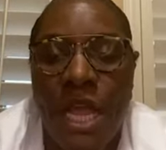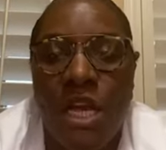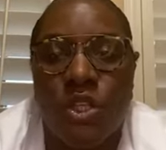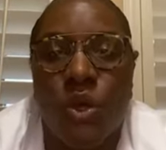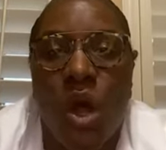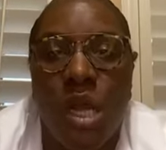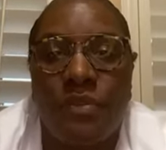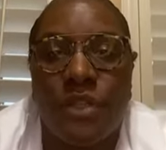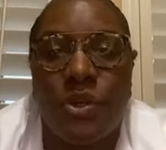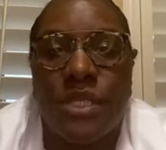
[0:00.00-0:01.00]
So all
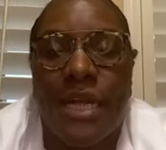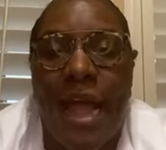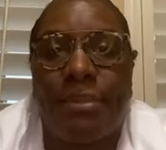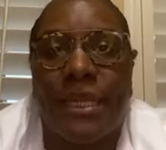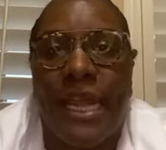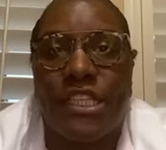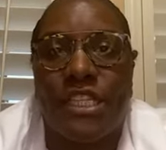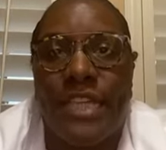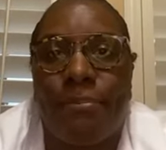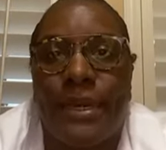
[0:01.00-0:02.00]
of those are
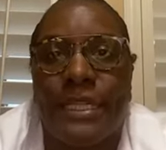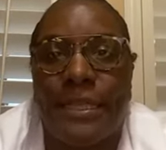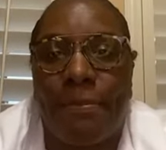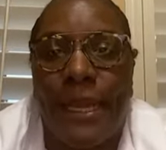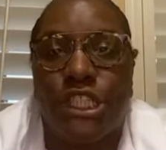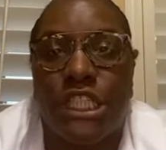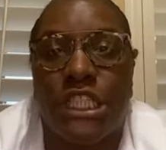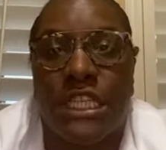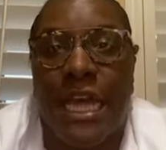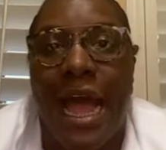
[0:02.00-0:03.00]
complications that brings a patient
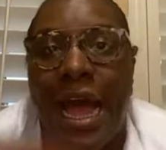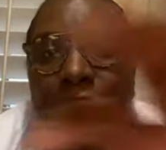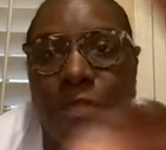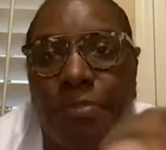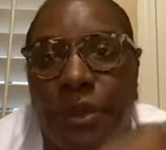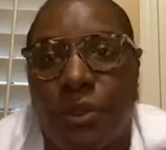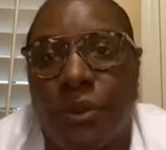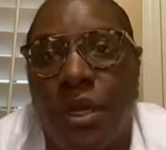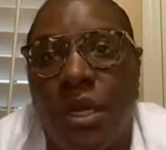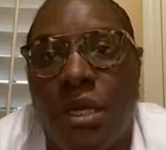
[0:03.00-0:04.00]
to the
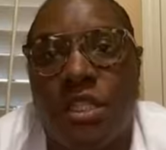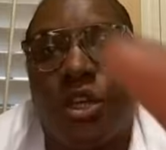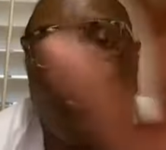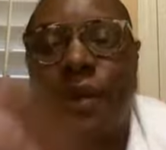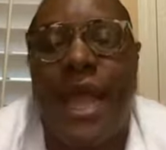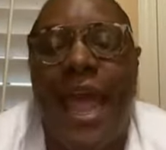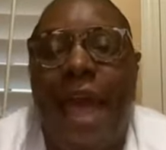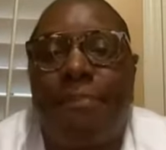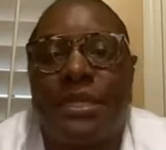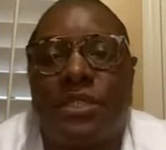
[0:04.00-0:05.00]
hospital. So what
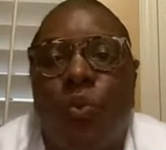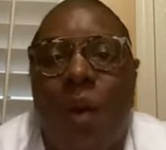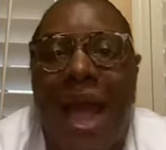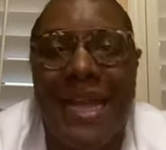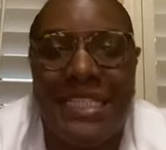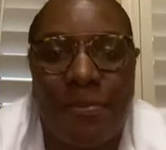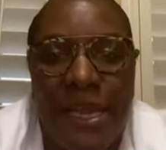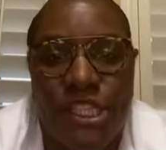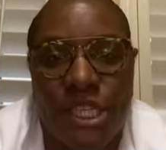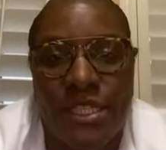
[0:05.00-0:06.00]
happens? Why is the
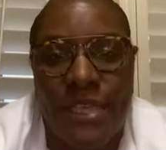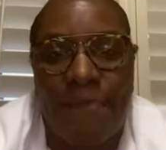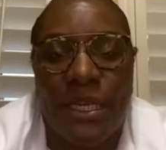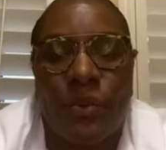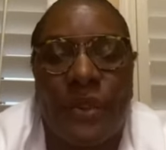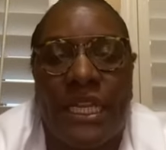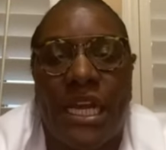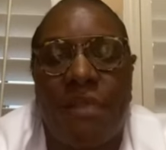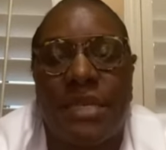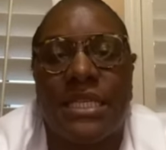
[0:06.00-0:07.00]
patient septic when they
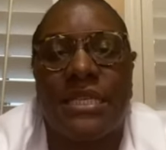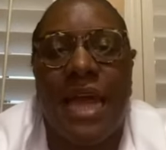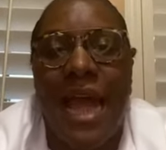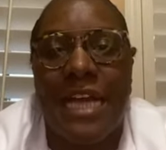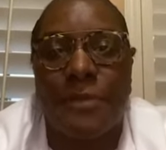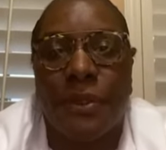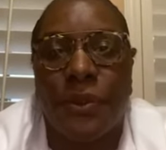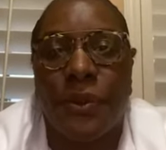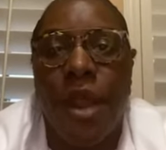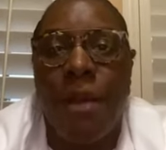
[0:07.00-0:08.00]
come into the
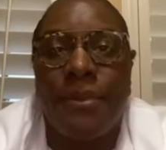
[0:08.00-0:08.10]
hospital?